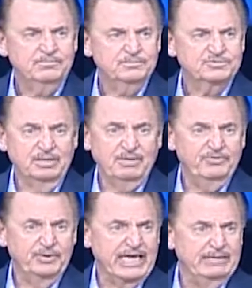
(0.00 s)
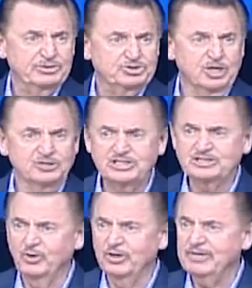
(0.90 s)
Some of you came to church this
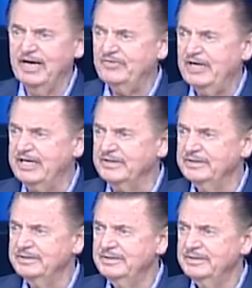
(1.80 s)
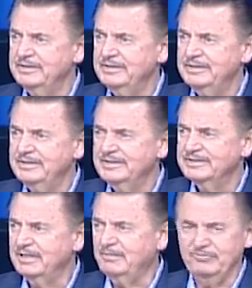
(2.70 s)
morning by faith.
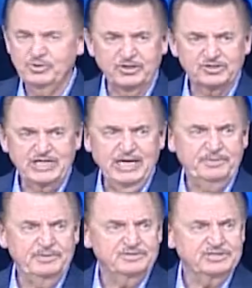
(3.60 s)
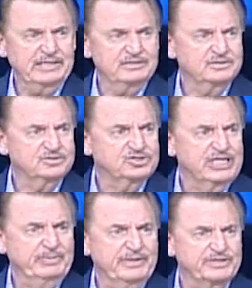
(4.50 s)
Some of you rather slept in,
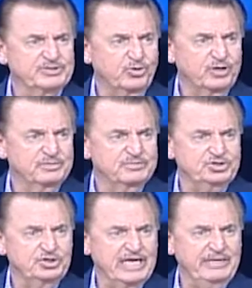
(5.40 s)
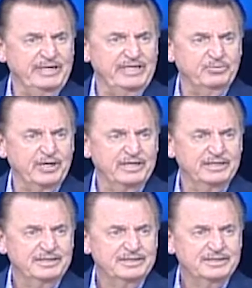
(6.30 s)
sleep in this morning, but you came anyway.
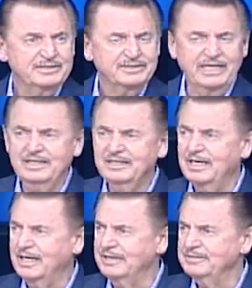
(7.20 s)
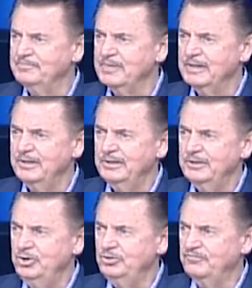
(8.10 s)
Thank God.
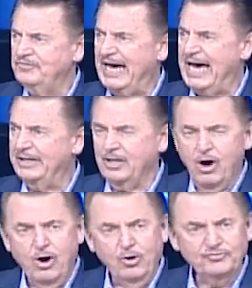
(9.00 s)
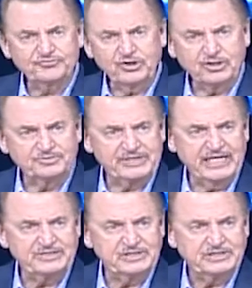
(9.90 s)
You defied all
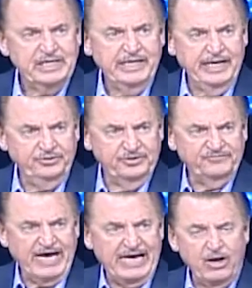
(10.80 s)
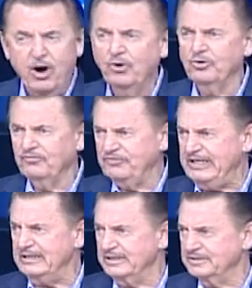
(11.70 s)
circumstances and you defied all your
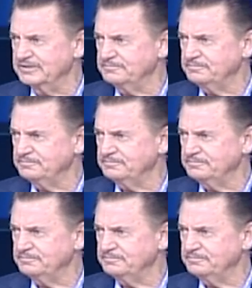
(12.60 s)
feelings.